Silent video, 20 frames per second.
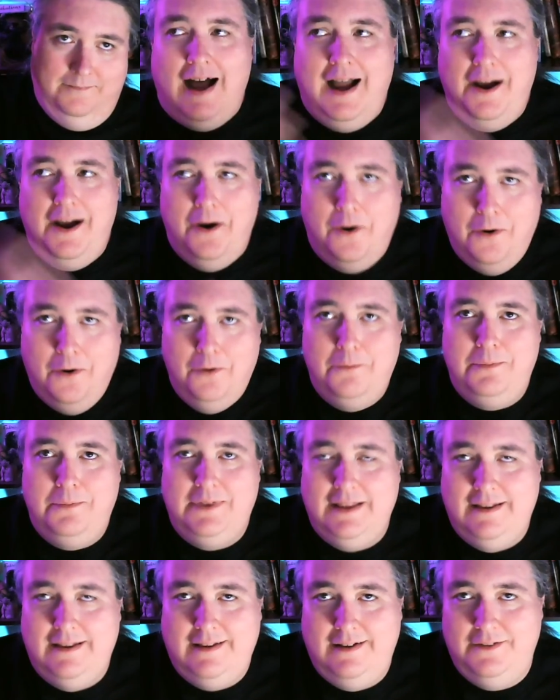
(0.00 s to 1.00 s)
I hope
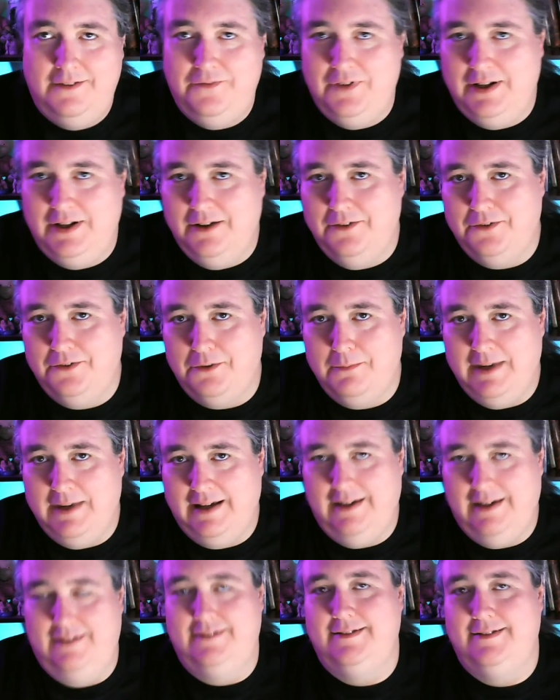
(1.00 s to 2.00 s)
that these videos are
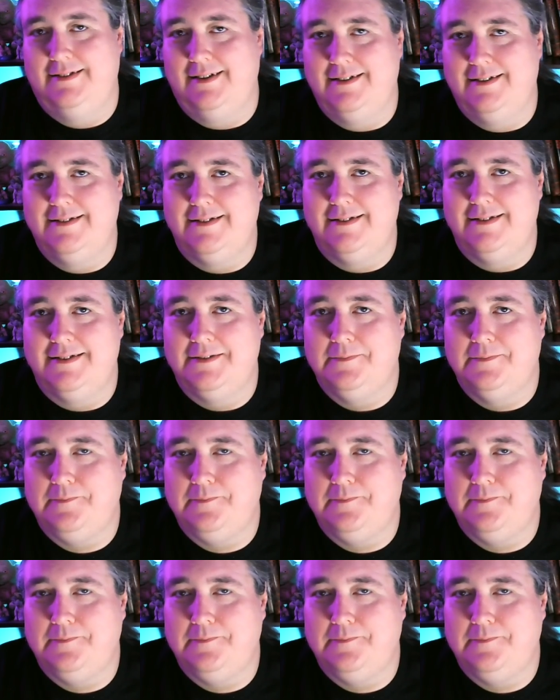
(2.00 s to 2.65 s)
making sense.